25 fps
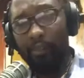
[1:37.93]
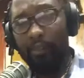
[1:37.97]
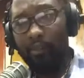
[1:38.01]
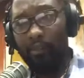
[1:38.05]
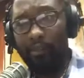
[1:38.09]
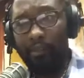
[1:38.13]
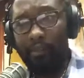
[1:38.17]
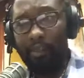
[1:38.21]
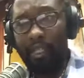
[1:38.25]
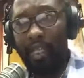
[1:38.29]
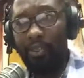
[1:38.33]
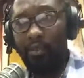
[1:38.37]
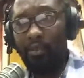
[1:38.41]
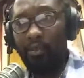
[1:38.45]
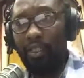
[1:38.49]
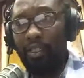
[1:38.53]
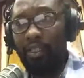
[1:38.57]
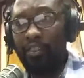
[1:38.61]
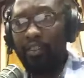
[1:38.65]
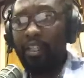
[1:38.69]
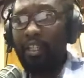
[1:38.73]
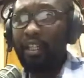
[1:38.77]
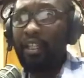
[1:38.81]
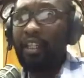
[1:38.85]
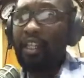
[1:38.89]
that will
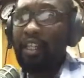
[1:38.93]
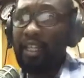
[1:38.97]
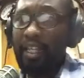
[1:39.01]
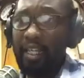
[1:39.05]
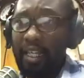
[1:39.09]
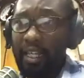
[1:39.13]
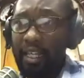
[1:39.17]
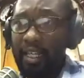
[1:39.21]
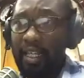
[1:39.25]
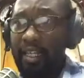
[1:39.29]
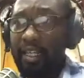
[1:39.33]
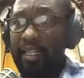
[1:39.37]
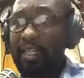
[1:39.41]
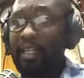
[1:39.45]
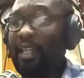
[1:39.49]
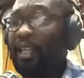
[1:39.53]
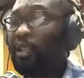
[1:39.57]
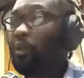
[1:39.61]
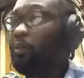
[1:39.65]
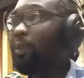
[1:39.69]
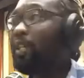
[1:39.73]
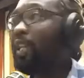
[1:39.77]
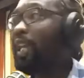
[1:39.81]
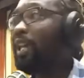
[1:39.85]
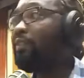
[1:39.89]
declare that
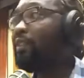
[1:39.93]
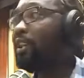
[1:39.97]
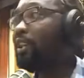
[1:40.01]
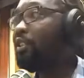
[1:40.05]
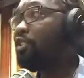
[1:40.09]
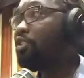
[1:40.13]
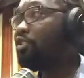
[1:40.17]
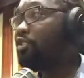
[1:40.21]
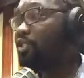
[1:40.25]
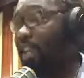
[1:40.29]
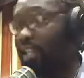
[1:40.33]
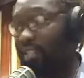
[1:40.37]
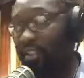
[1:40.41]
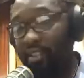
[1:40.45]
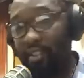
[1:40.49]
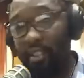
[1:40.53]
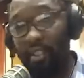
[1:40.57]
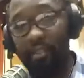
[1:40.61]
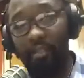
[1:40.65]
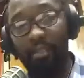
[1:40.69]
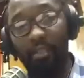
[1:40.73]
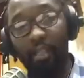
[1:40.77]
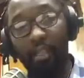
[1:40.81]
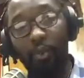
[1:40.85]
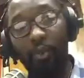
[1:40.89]
we have a
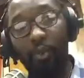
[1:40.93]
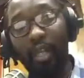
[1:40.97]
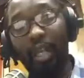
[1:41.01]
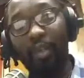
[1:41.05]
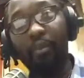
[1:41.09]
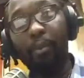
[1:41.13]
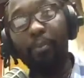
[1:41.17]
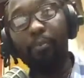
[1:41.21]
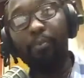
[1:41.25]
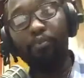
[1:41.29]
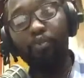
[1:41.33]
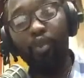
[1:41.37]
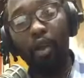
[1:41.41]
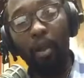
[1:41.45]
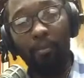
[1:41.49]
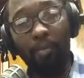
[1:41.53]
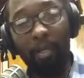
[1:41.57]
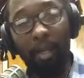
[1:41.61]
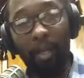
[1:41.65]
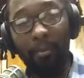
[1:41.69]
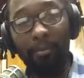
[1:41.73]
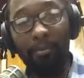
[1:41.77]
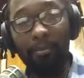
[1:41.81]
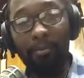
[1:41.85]
crisis and we have a problem.